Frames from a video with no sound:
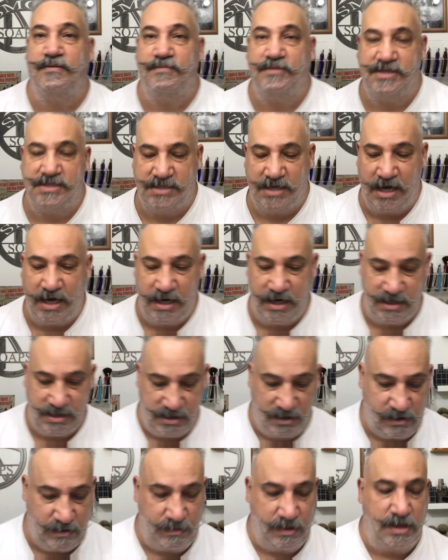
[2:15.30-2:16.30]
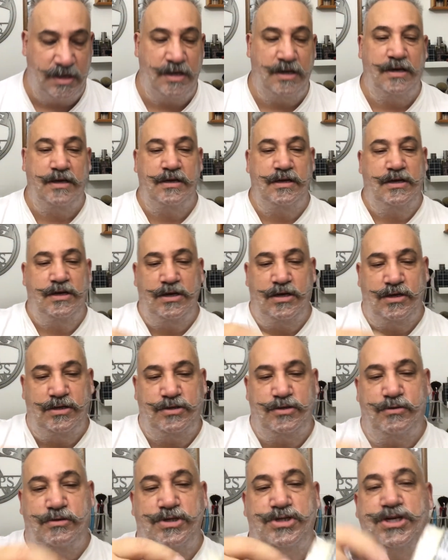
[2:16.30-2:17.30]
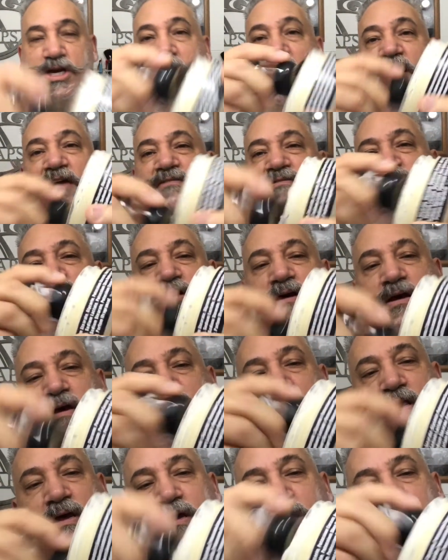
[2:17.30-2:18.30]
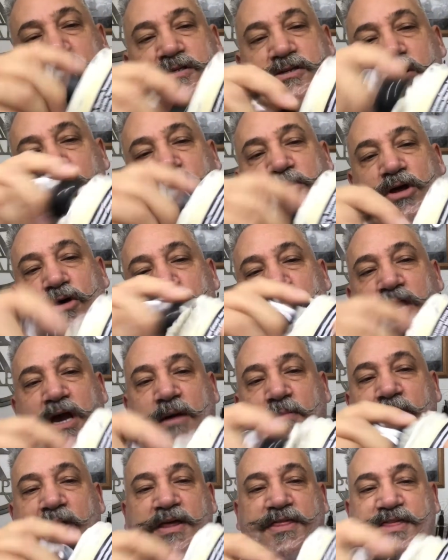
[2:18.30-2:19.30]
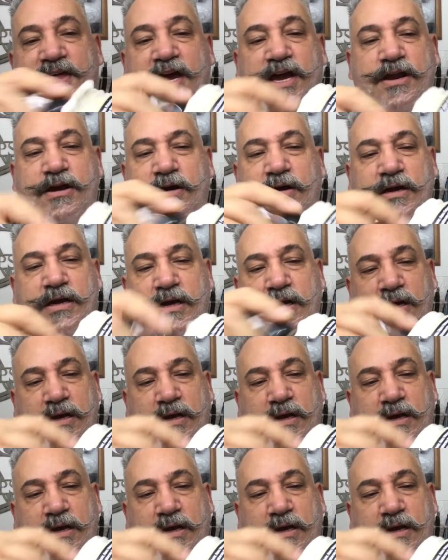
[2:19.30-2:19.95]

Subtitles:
I'm excited. So I'm going to do a shave. So I'm loading up my Thader.